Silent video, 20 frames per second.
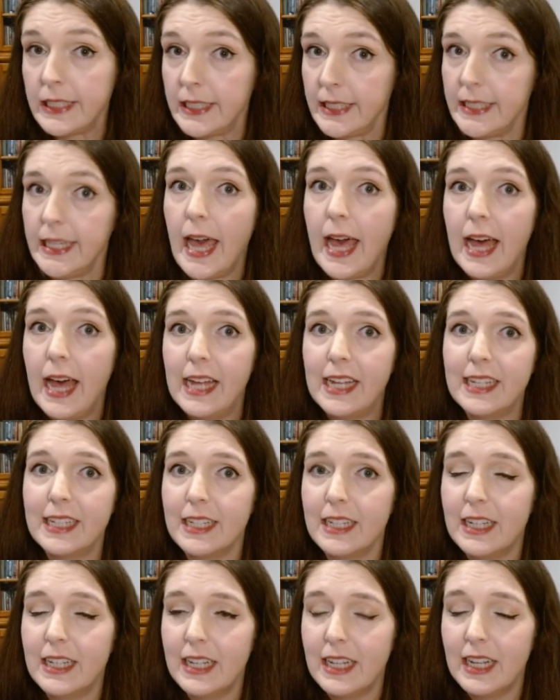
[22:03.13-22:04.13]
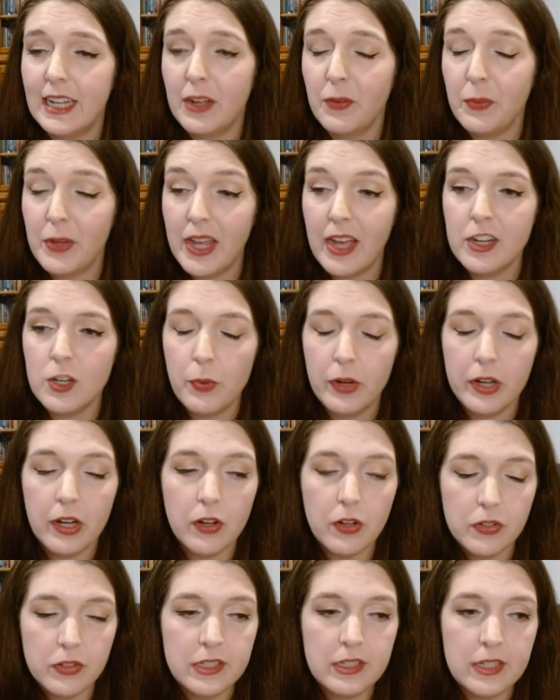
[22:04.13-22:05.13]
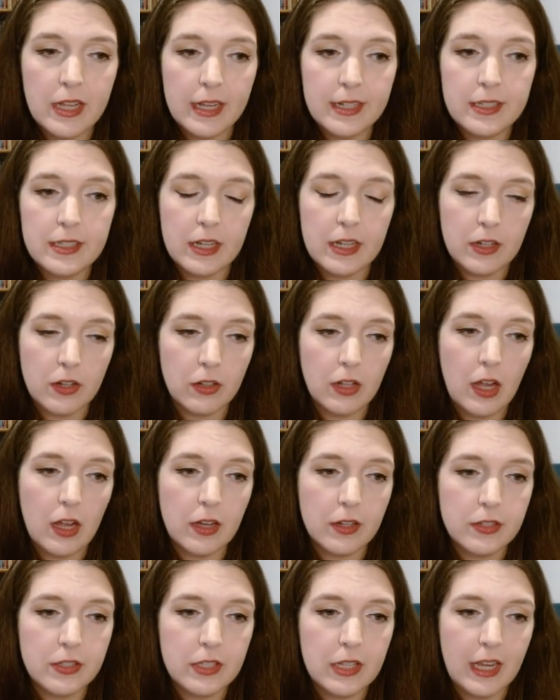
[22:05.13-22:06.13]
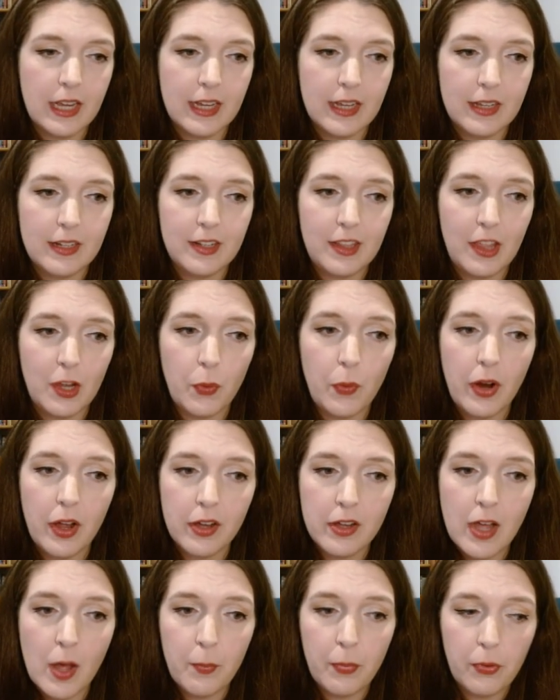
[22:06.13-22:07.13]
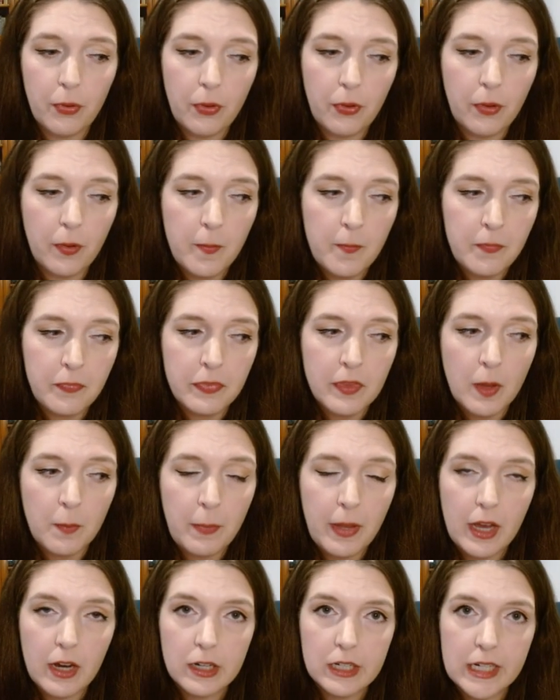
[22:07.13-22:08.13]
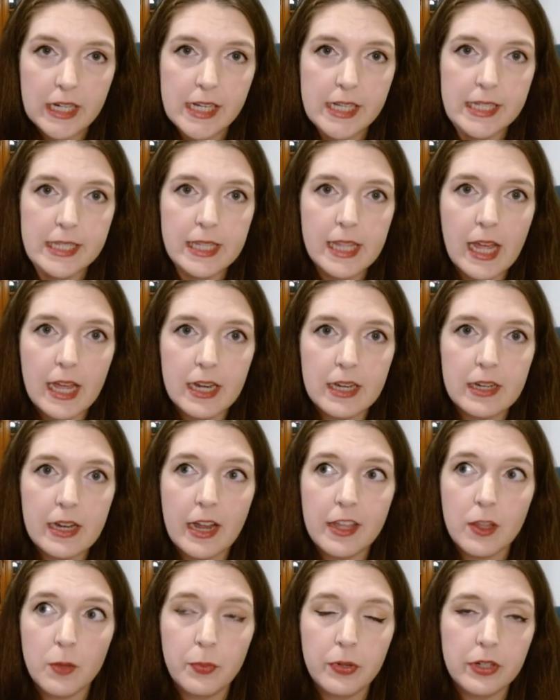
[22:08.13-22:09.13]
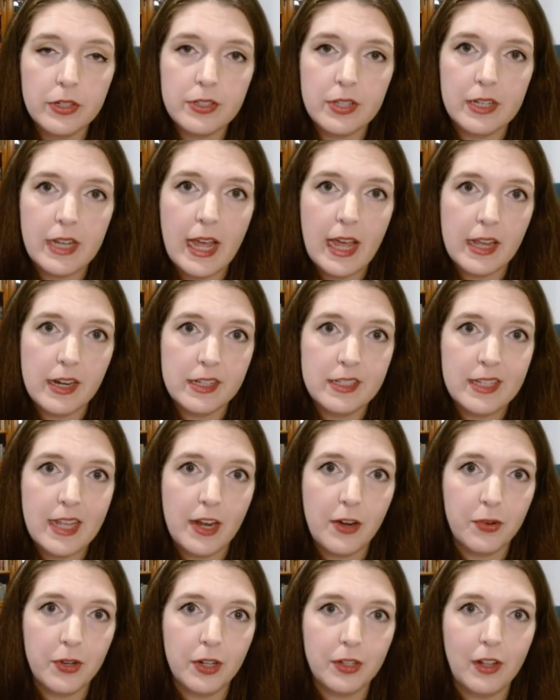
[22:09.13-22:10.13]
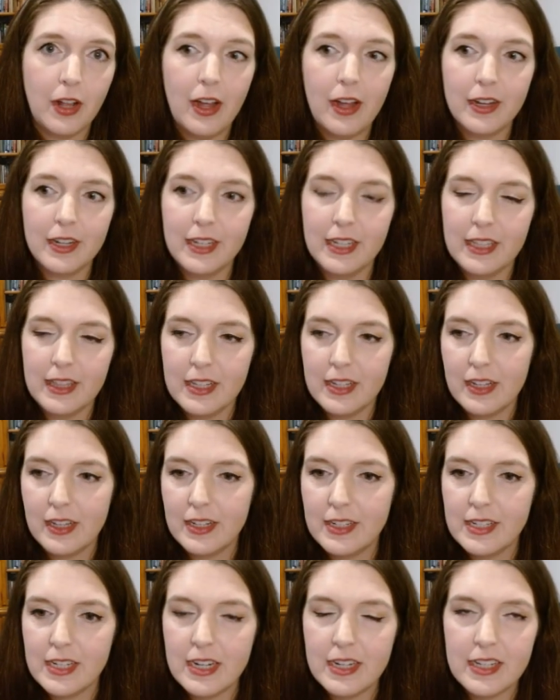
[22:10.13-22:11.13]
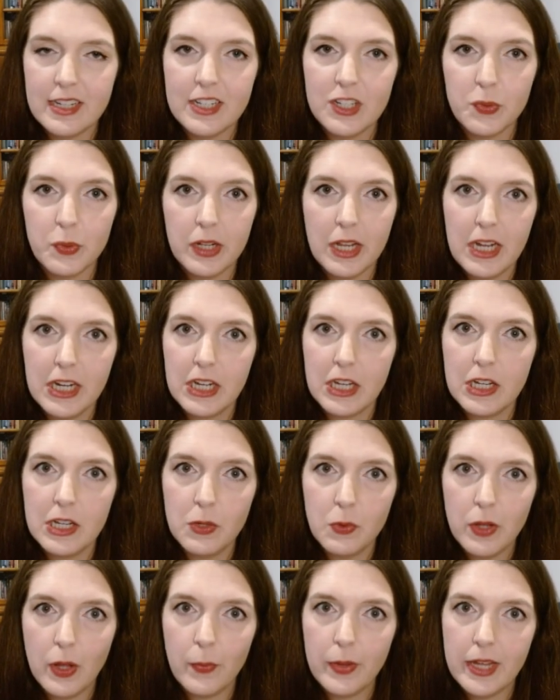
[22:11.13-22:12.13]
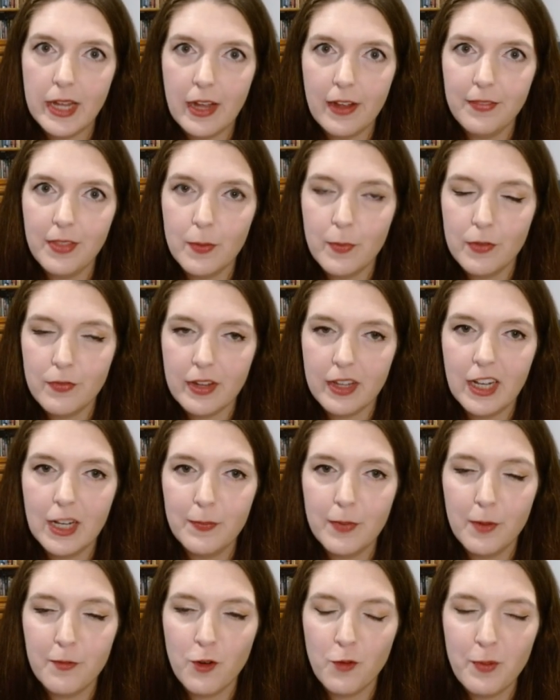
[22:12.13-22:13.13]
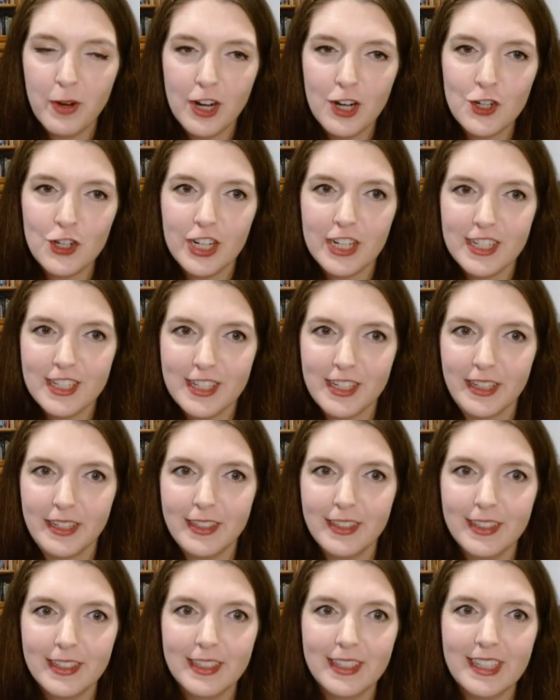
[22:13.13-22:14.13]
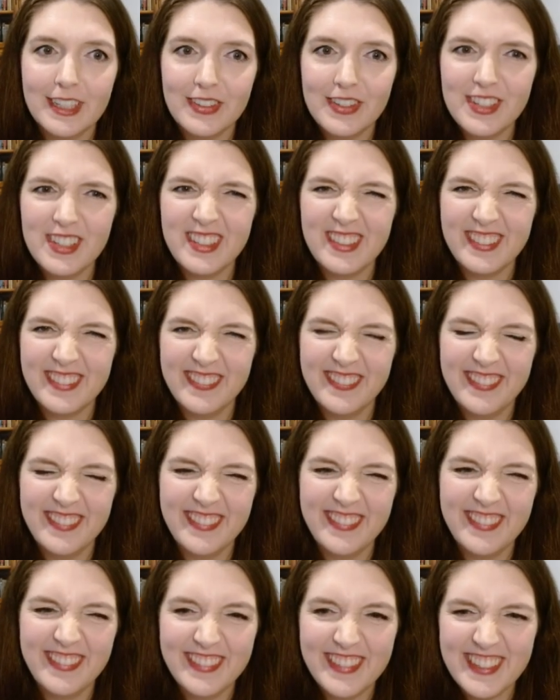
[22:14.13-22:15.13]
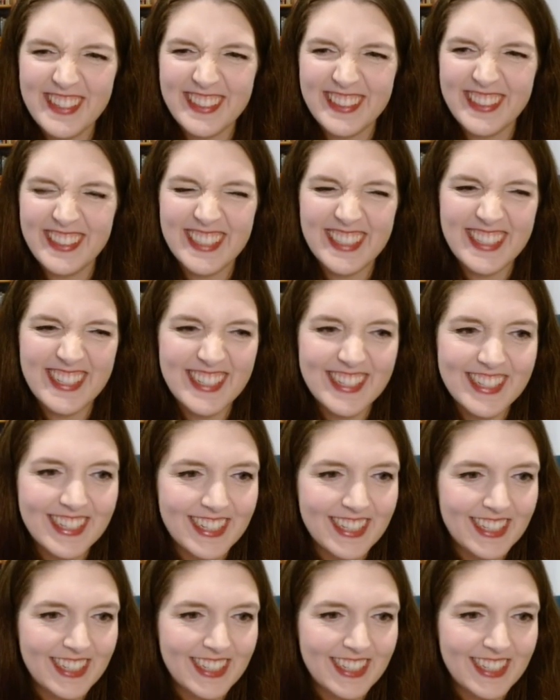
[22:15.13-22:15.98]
Yeah, we had to bring our own sets and clocks, and there were a couple pairings that neither person had a set or a clock, and the TDs were like, oh, well, we have them available for purchase. And I was like, oh, sorry, guys.